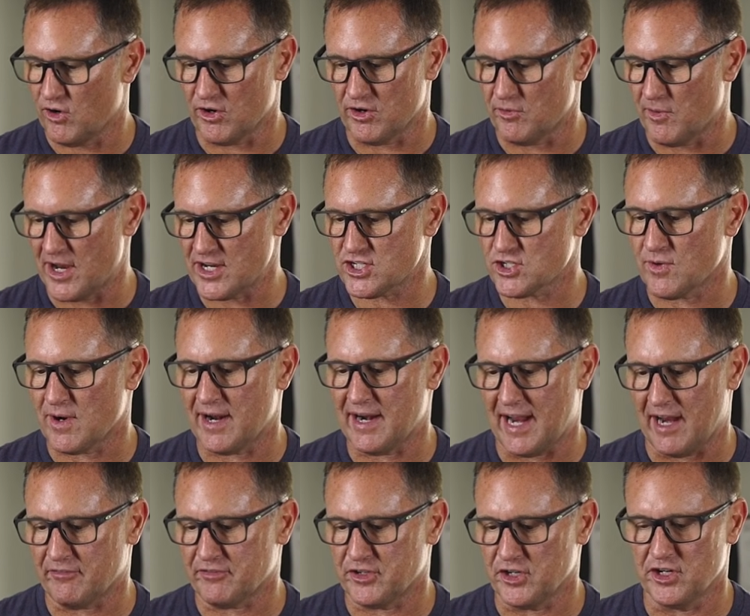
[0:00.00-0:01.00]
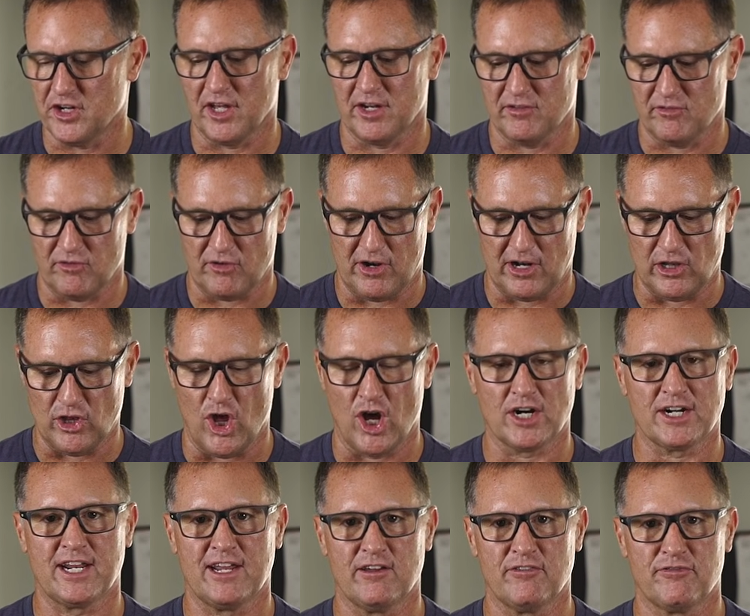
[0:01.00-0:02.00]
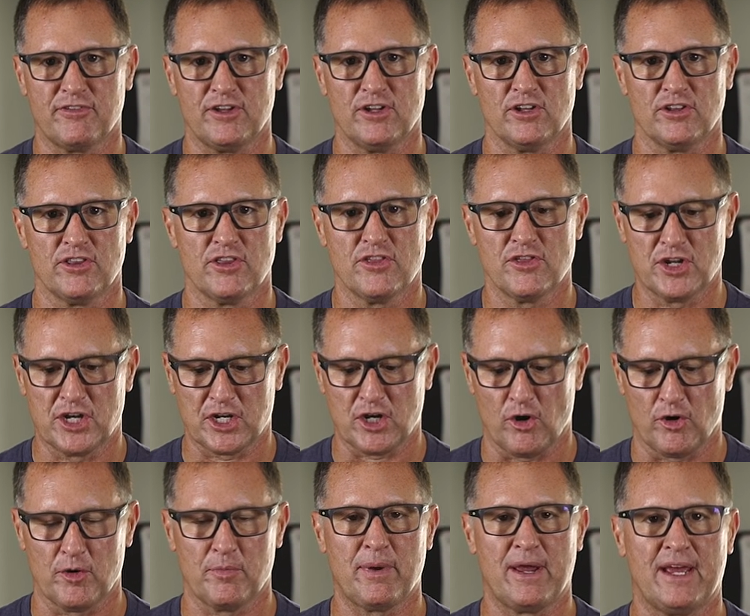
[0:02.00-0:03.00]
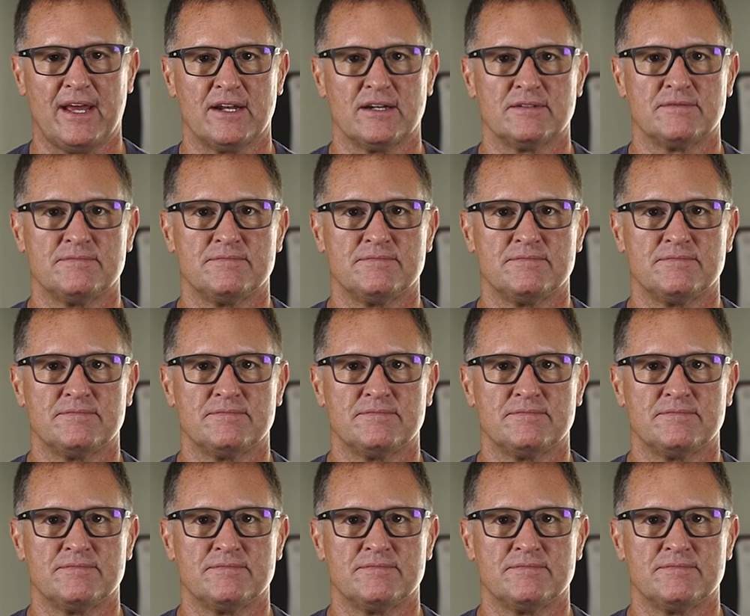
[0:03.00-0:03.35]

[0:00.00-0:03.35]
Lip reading: or restaurant after you're done a long day of field, the Dakota pant.